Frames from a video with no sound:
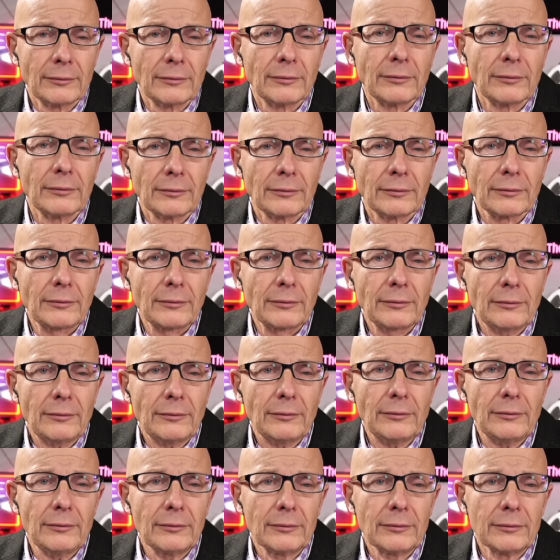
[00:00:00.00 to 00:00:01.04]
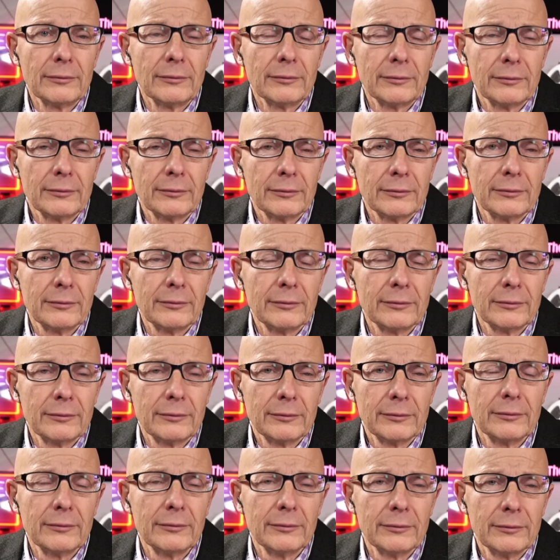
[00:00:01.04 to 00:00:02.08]

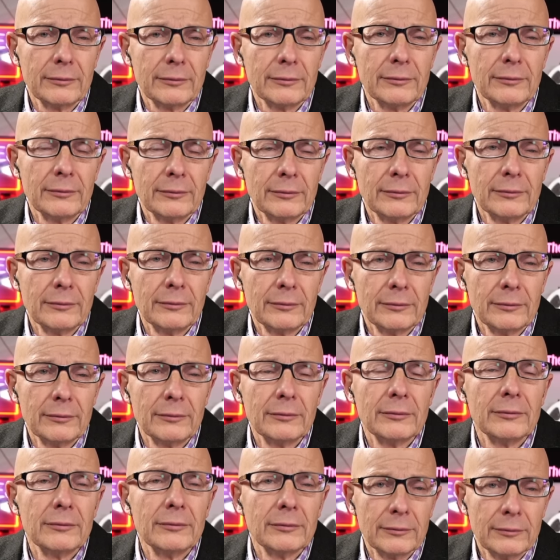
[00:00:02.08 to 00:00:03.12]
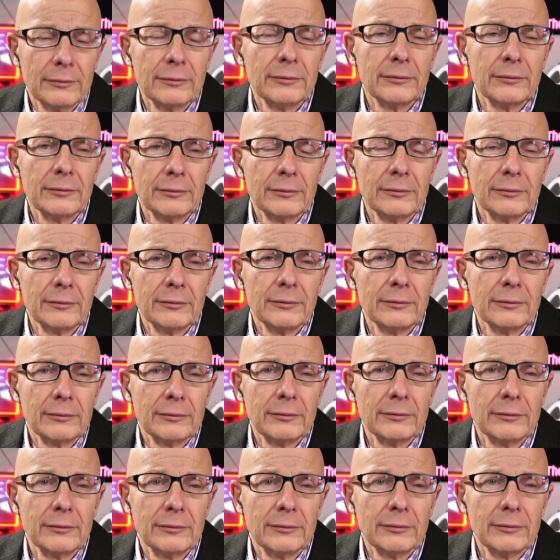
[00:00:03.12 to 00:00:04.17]

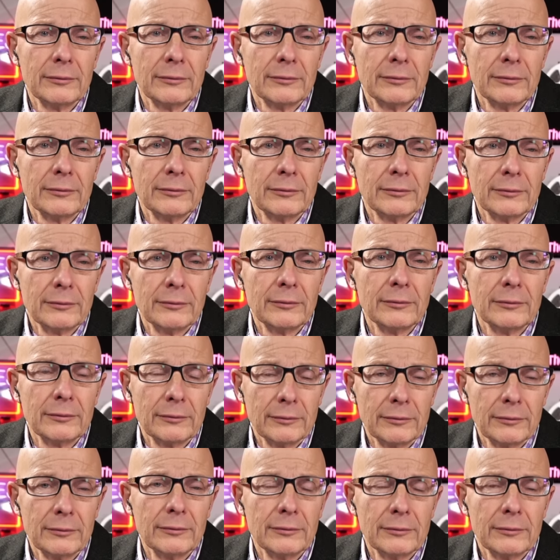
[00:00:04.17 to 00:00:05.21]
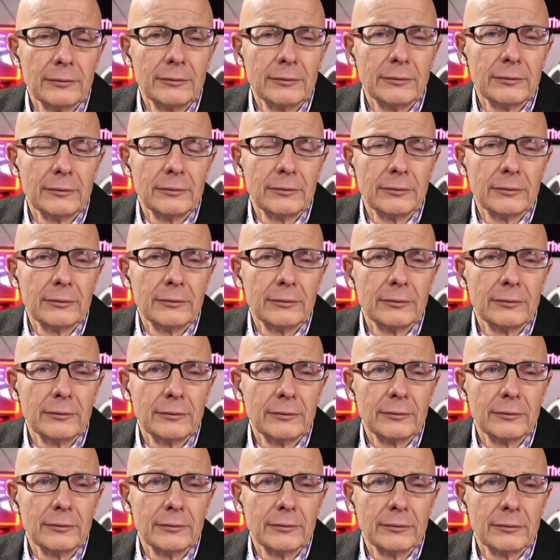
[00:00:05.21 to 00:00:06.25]

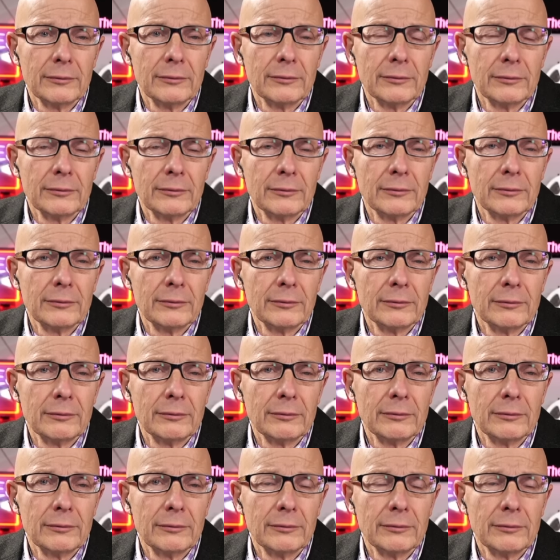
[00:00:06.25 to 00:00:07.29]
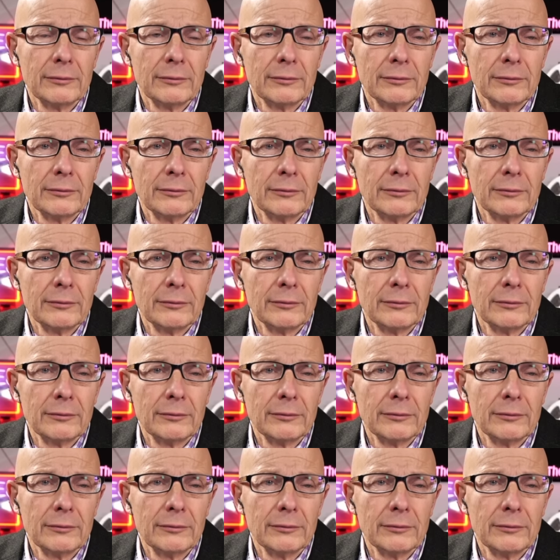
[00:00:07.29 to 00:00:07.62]
(silent)